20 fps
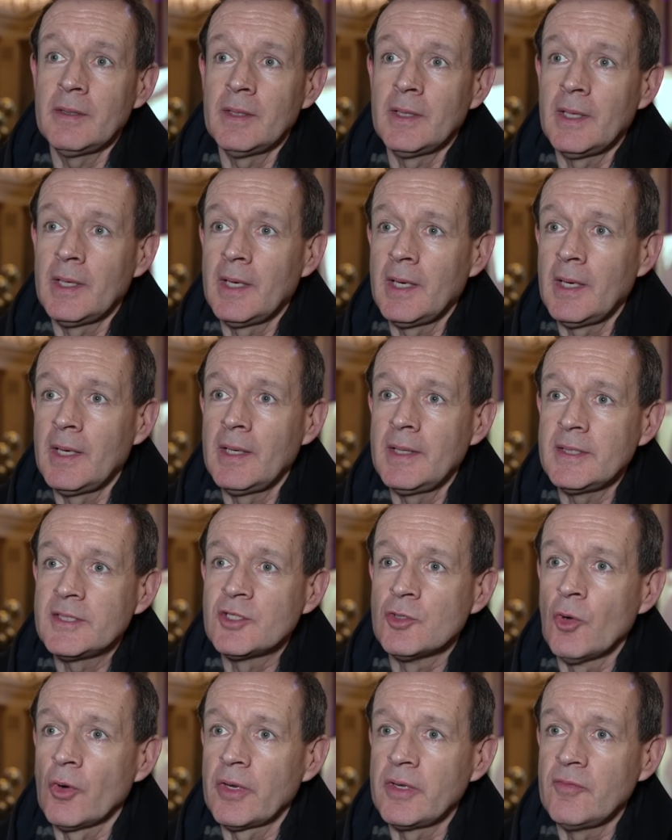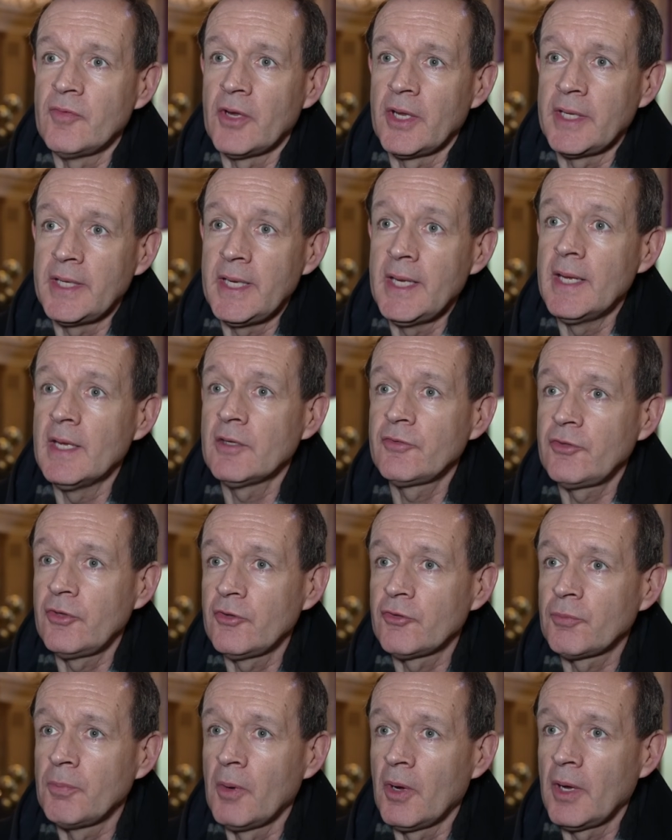Uh, it's not even a year
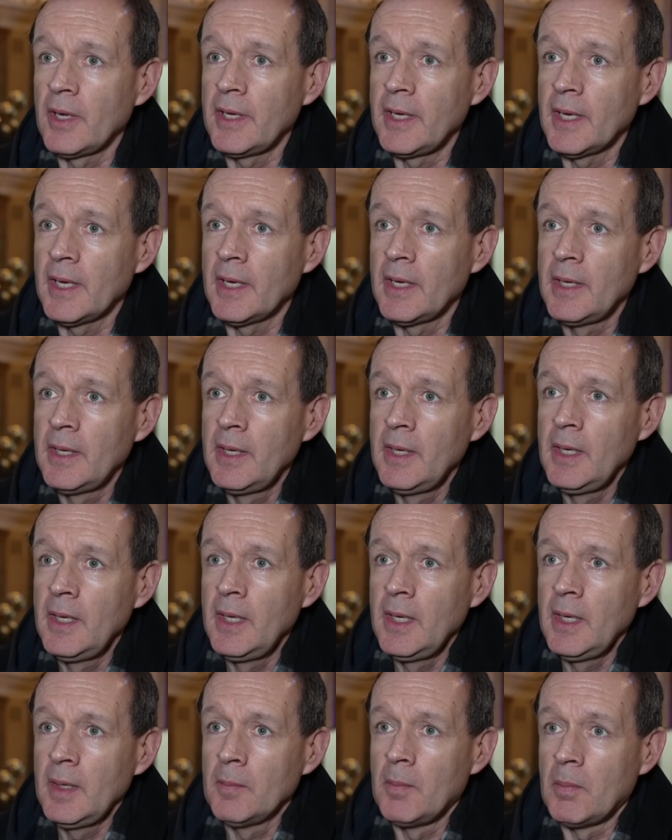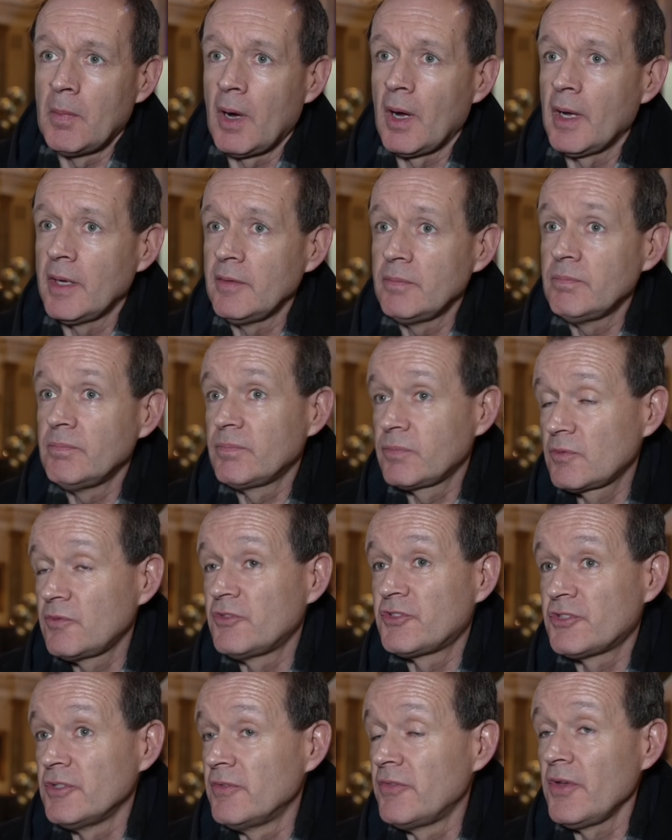since my uh, my
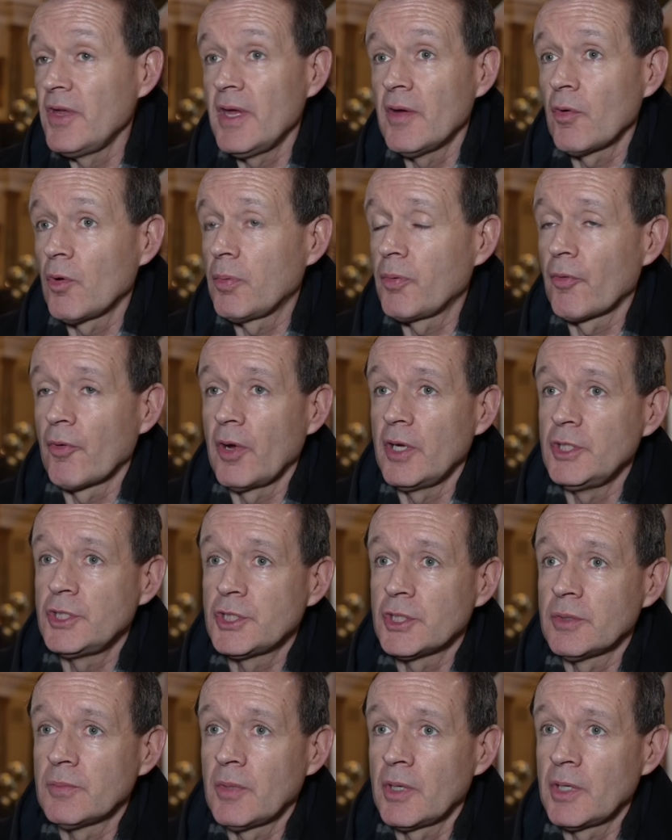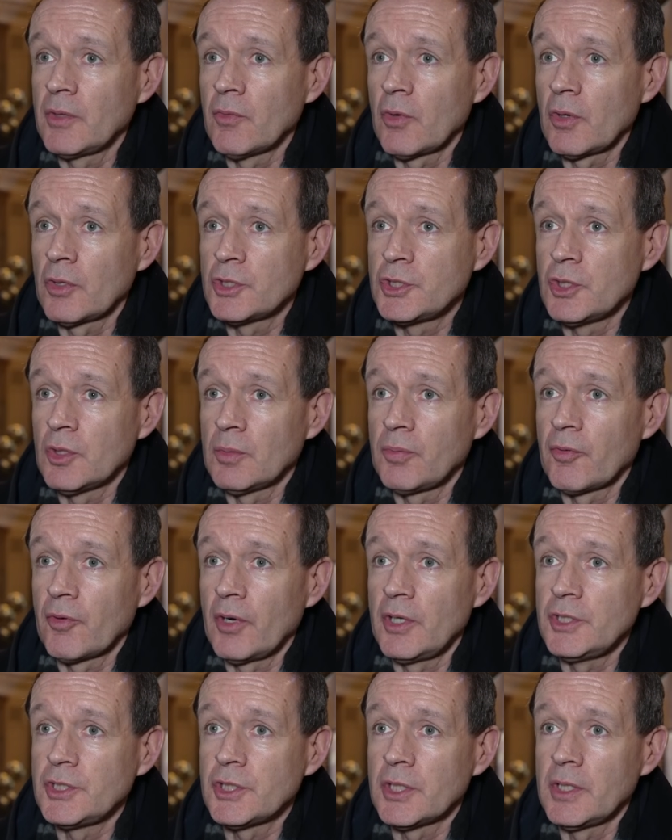severe operation, my urology
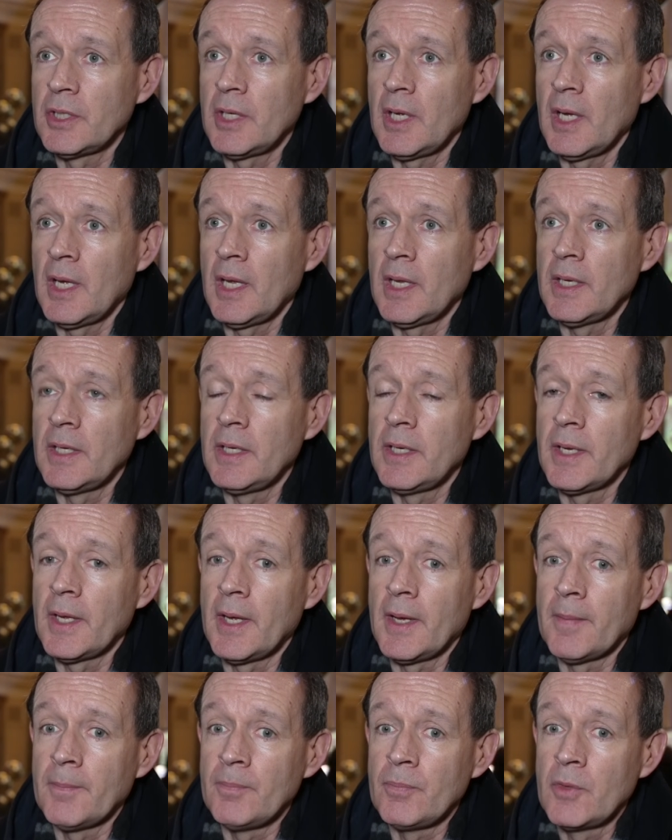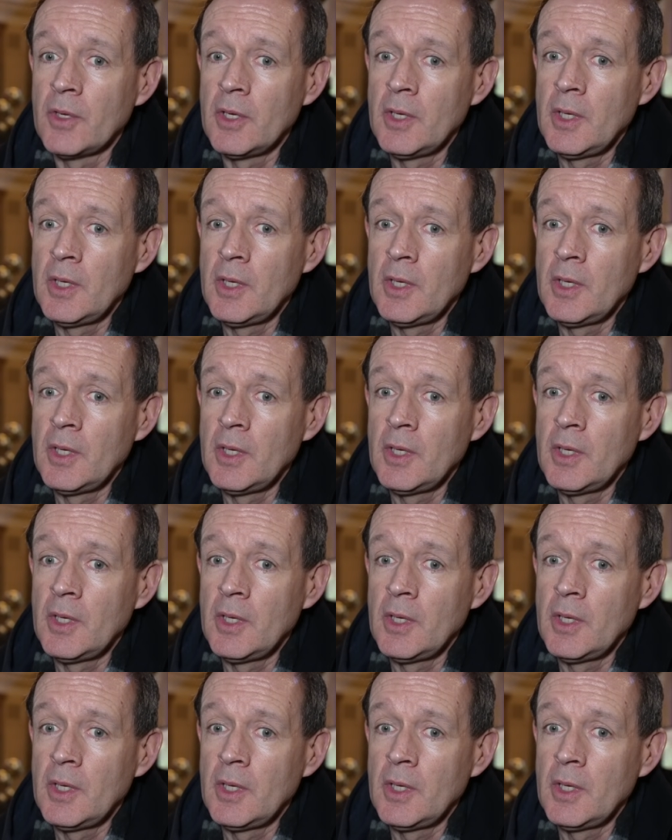operation, and um,